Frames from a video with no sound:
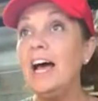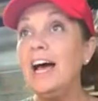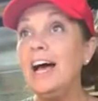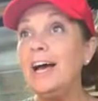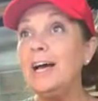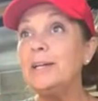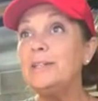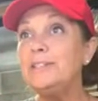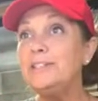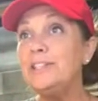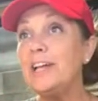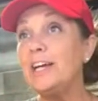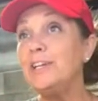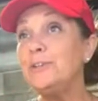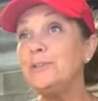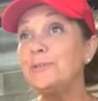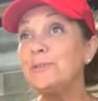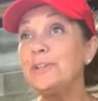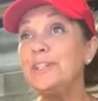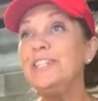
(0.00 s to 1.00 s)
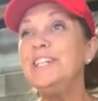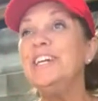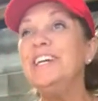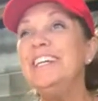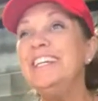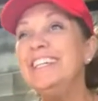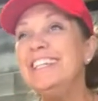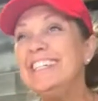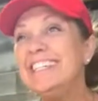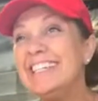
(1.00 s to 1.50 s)
I don't read it.
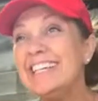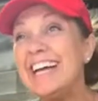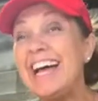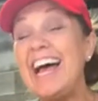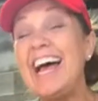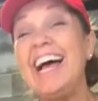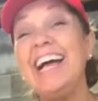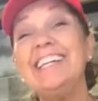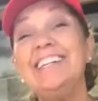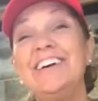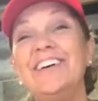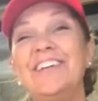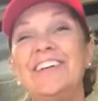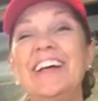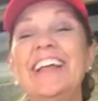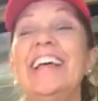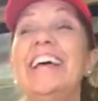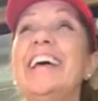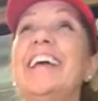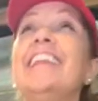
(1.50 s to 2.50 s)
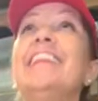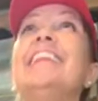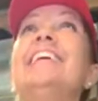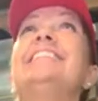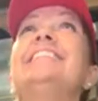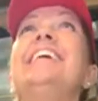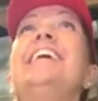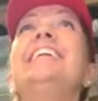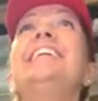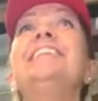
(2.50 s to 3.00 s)
I know.
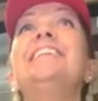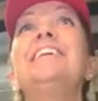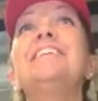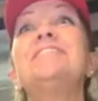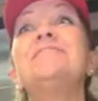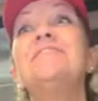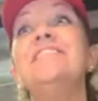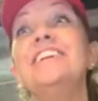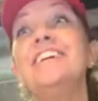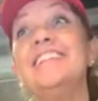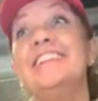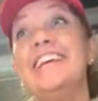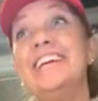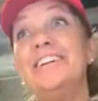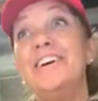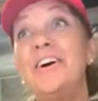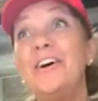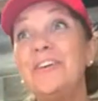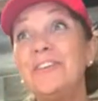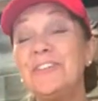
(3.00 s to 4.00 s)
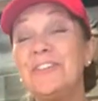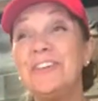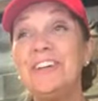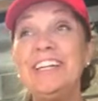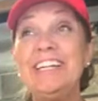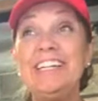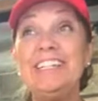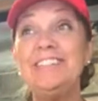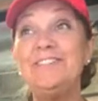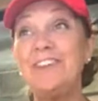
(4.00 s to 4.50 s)
That's kind of like men. They don't
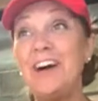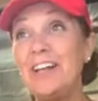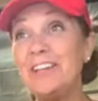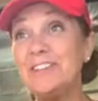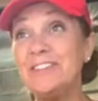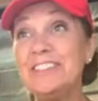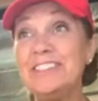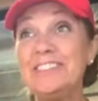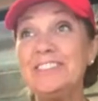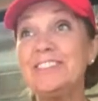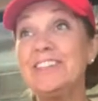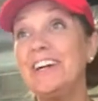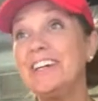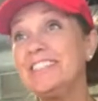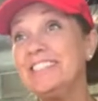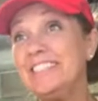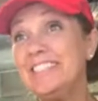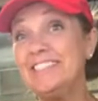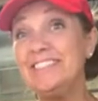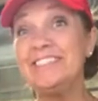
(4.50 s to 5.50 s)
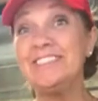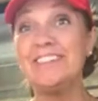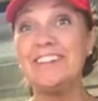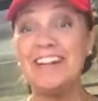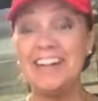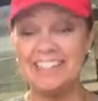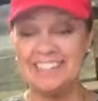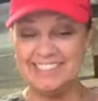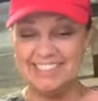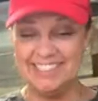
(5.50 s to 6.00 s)
read, follow instructions,
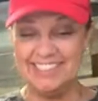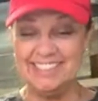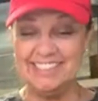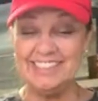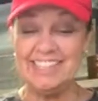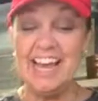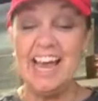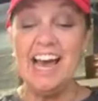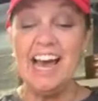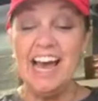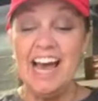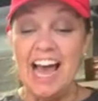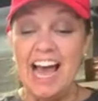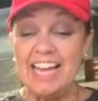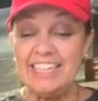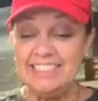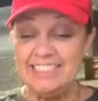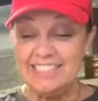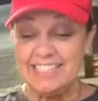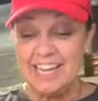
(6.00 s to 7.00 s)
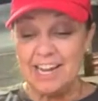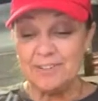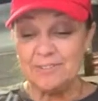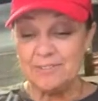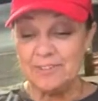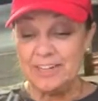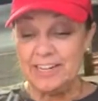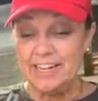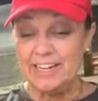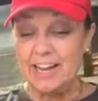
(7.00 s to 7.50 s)
directions. I did not
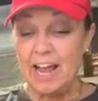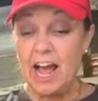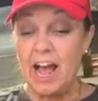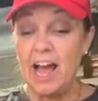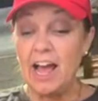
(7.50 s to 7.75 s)
read.